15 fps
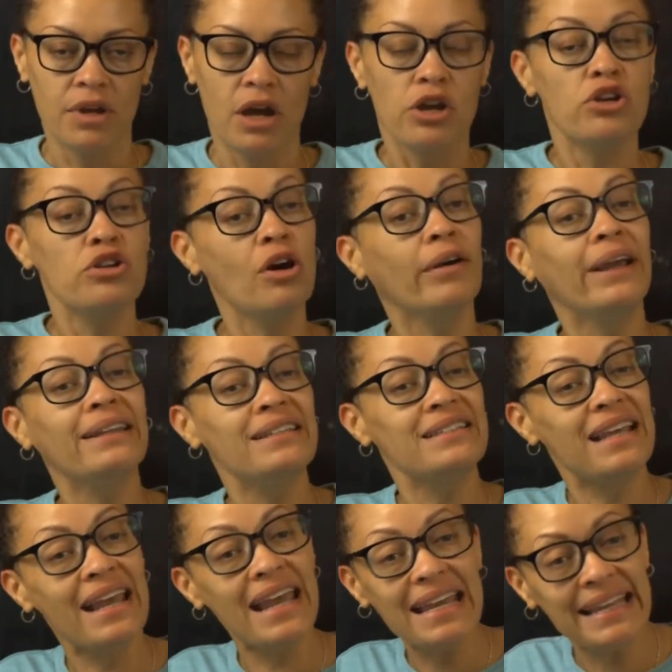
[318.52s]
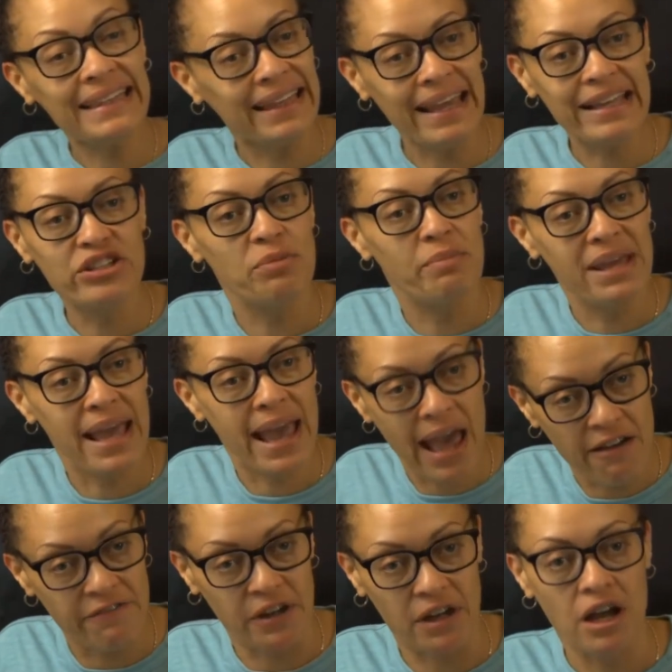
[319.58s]
You don't get to say anything to me
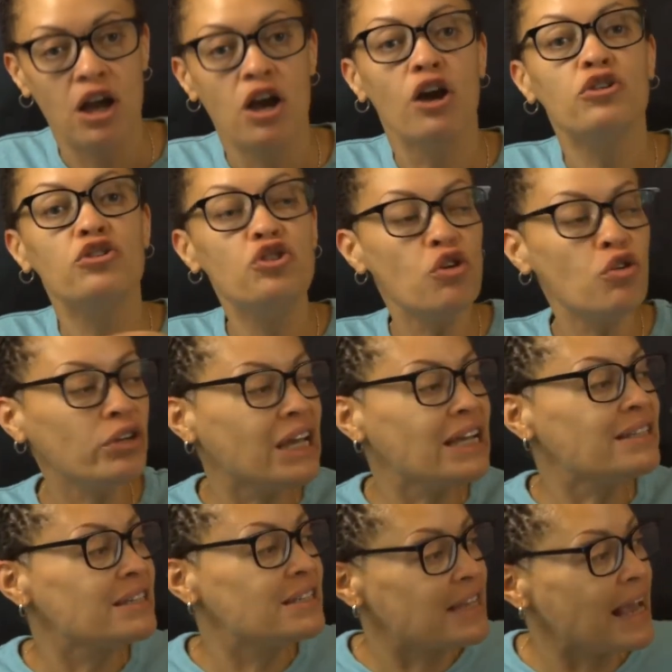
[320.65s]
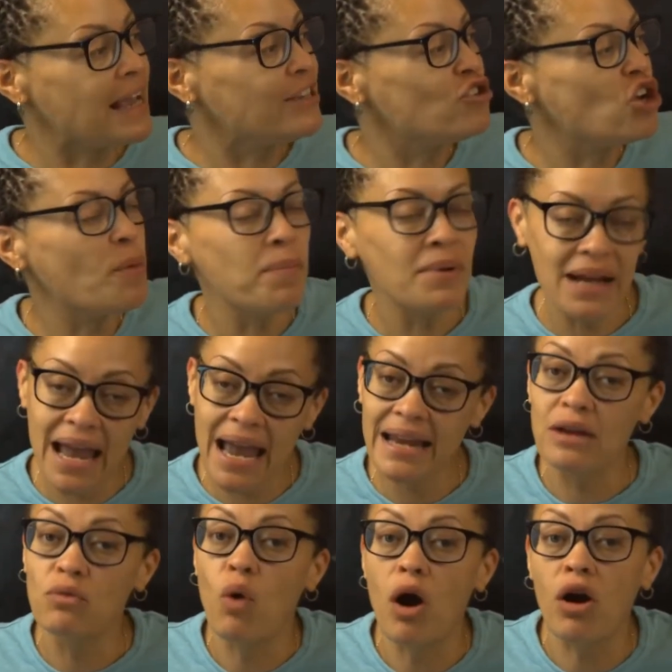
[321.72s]
ever. You get to take your plan
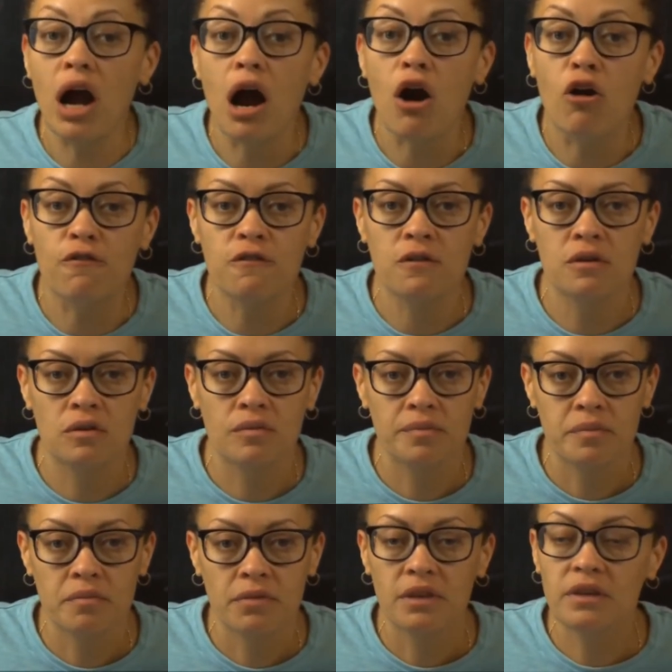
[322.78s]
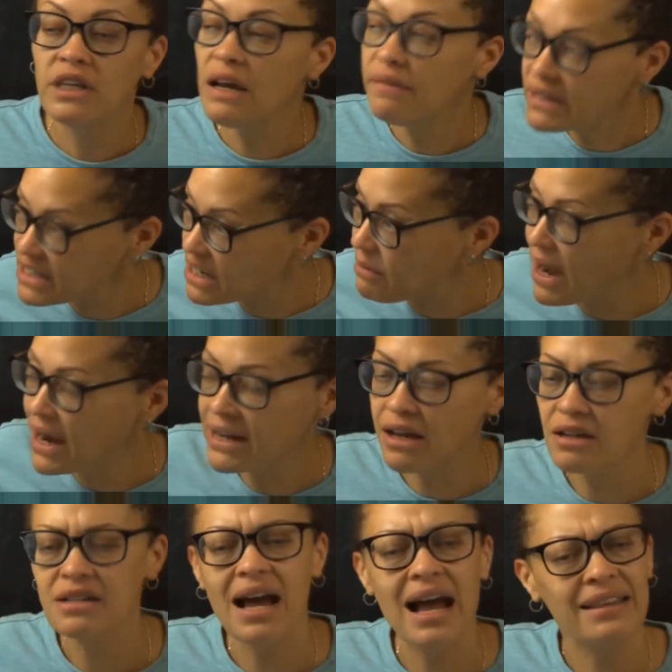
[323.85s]
and walk off. Give it to somebody
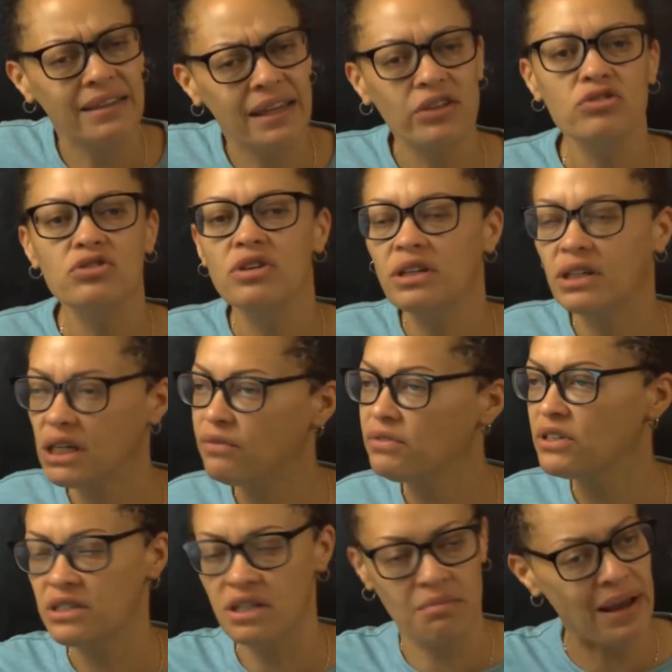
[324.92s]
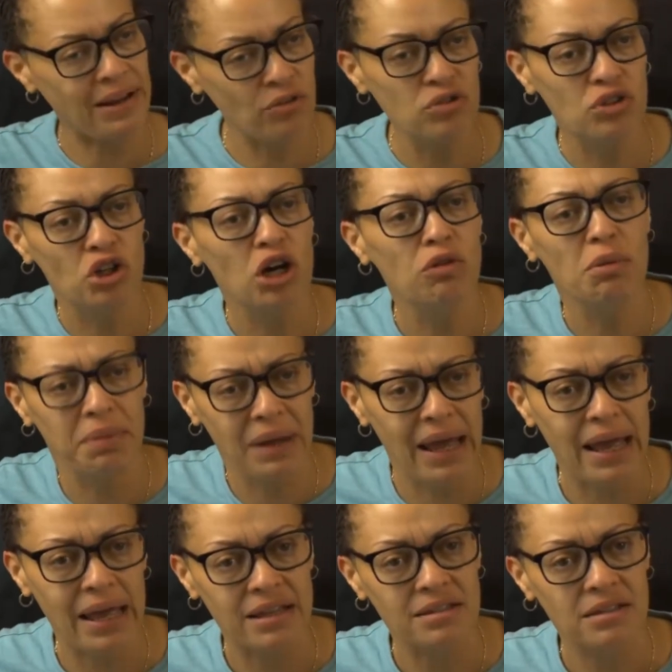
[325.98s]
else. I think you should give it to somebody who's good with
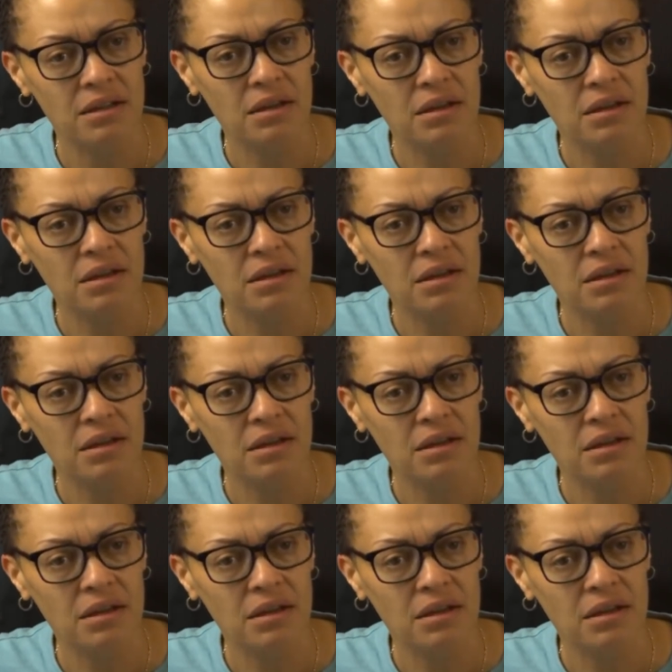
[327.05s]
plans.